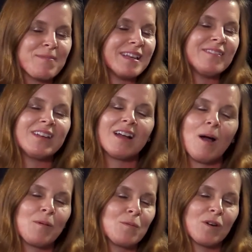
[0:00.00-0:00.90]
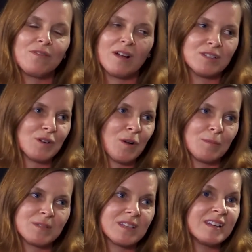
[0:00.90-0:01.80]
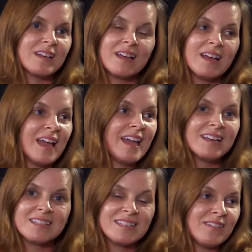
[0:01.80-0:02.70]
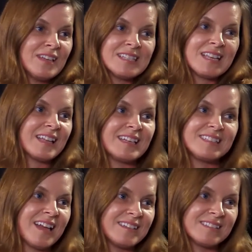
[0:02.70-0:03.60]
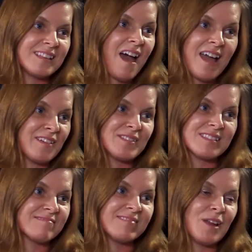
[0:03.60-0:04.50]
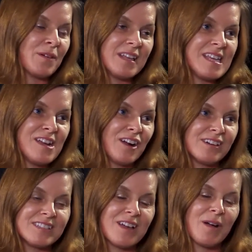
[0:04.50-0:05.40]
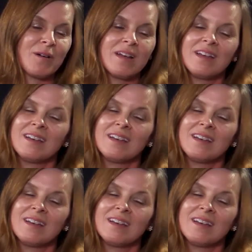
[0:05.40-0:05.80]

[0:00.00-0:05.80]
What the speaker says: But even a couple more foster homes could save easily 10 lives, you know, in a year. So